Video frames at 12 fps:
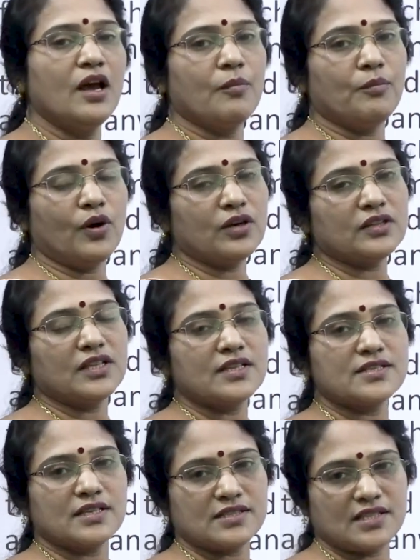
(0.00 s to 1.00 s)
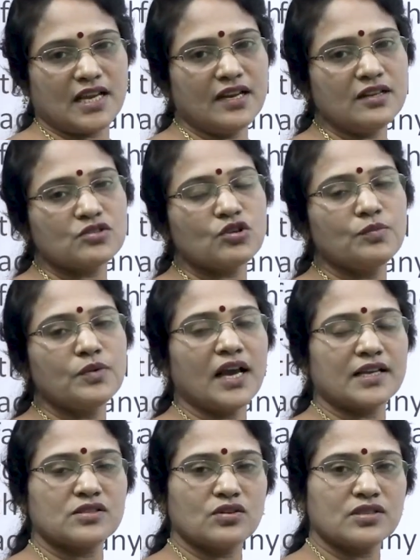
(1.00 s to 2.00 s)
but the Channel Swimming
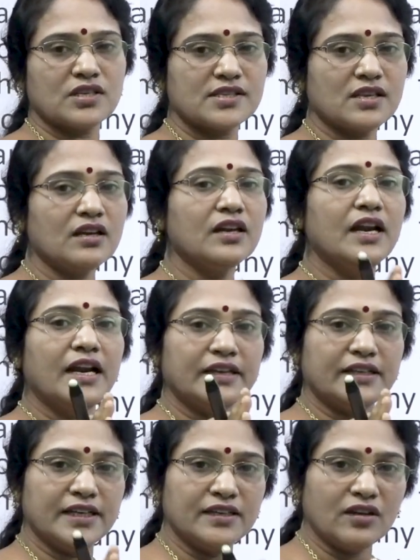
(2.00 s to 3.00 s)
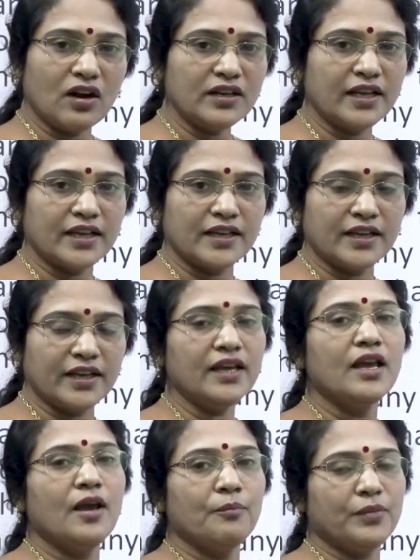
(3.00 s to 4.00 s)
Association did not agree
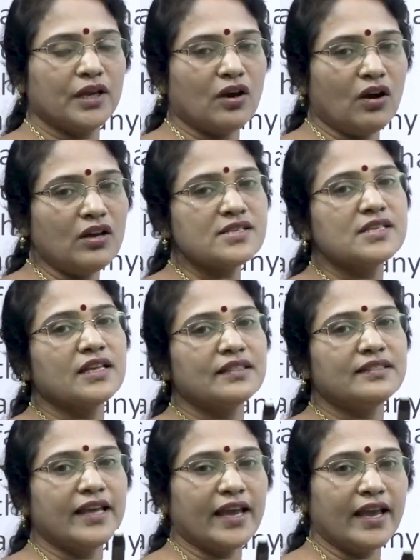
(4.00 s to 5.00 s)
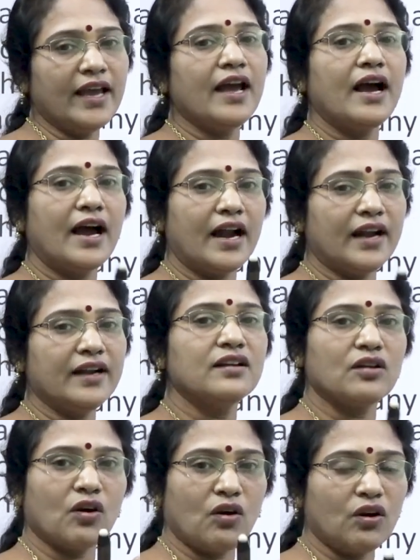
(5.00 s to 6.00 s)
because they had
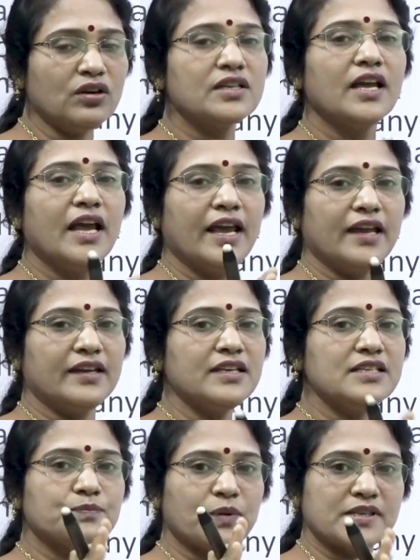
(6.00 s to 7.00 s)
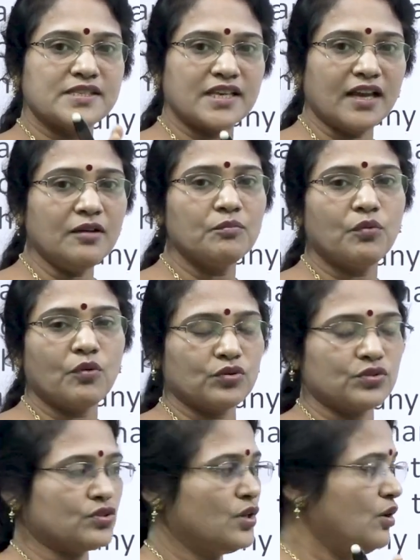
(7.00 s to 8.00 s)
not any special
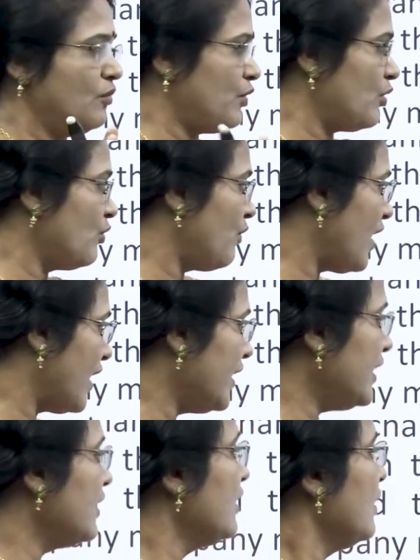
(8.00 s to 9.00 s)
boat. For why?